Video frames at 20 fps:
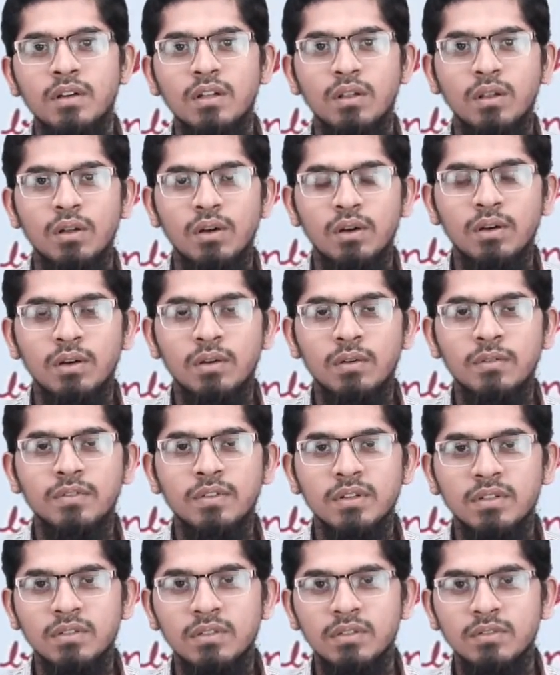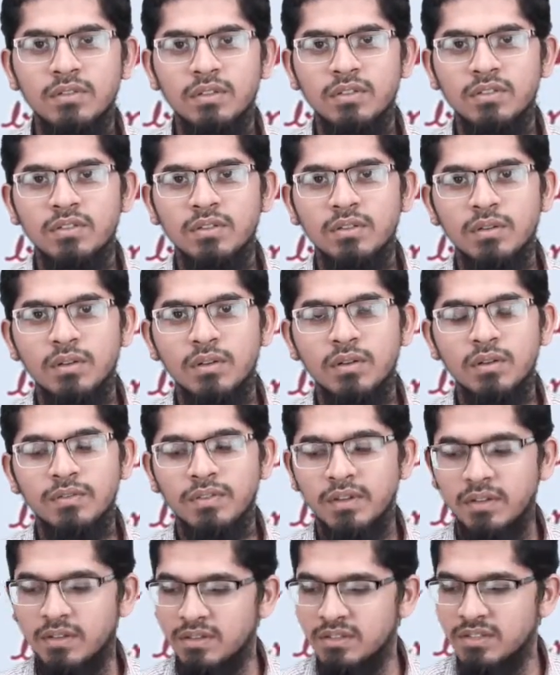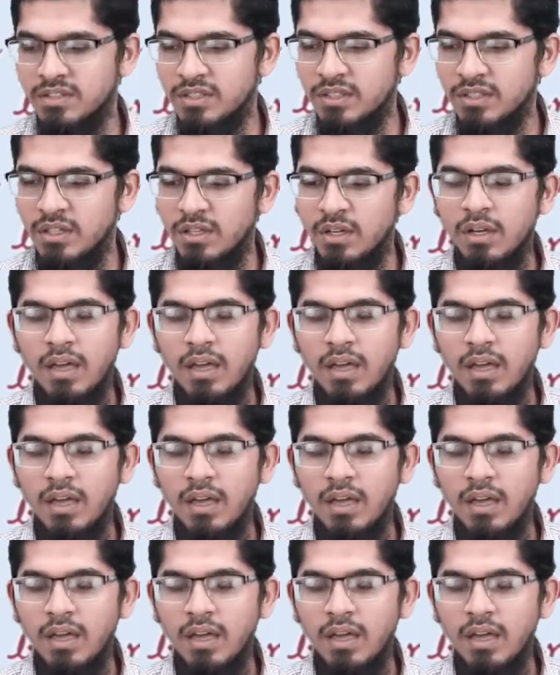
law of conservation of energy,